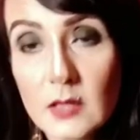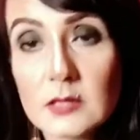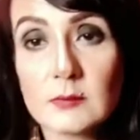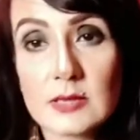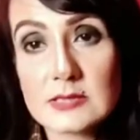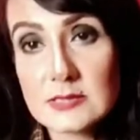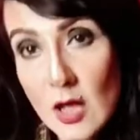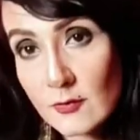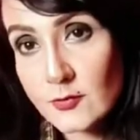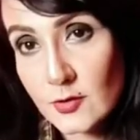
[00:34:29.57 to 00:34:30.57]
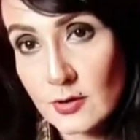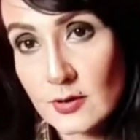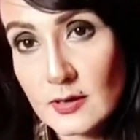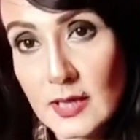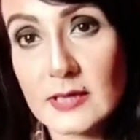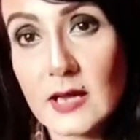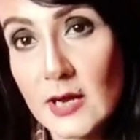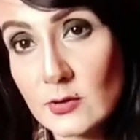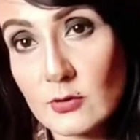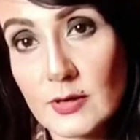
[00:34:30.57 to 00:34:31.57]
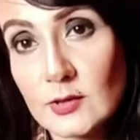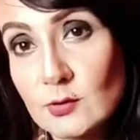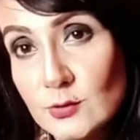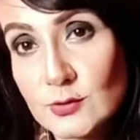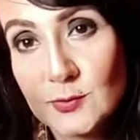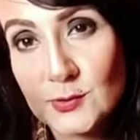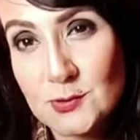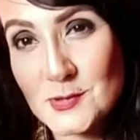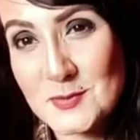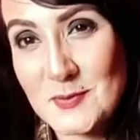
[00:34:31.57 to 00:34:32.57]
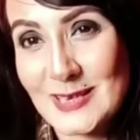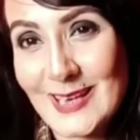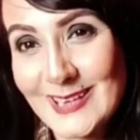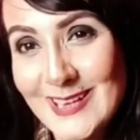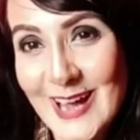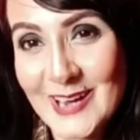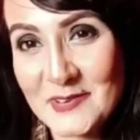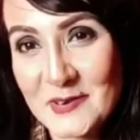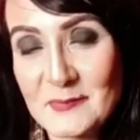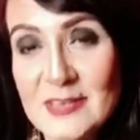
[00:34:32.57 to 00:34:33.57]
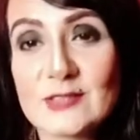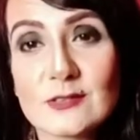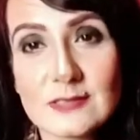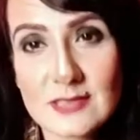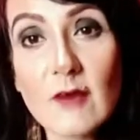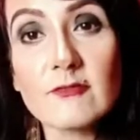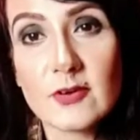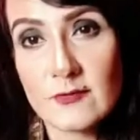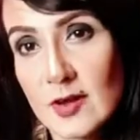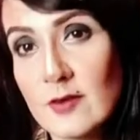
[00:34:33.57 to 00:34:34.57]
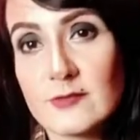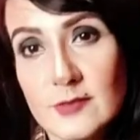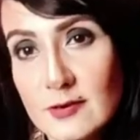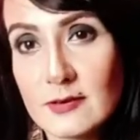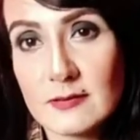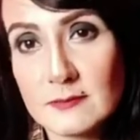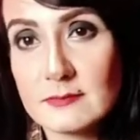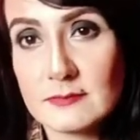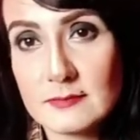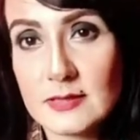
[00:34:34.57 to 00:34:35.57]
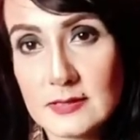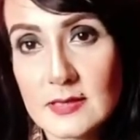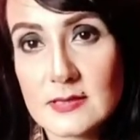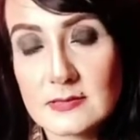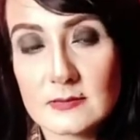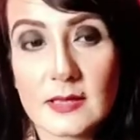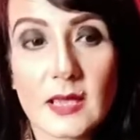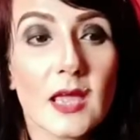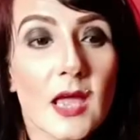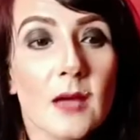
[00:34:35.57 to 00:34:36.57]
You may suffer, like Chiron. I told you Pluto's a bit like Chiron, makes you suffer wherever he is, okay?